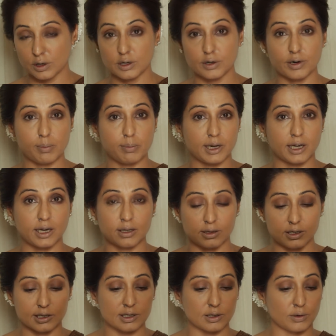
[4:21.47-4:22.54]
going to replicate
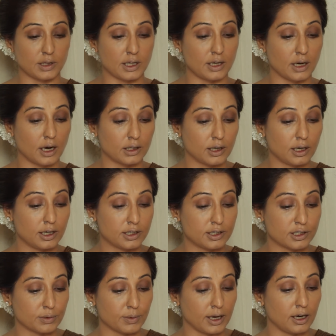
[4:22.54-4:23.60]
this on the other lid
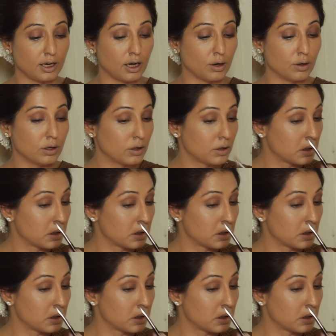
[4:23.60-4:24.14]
as well now.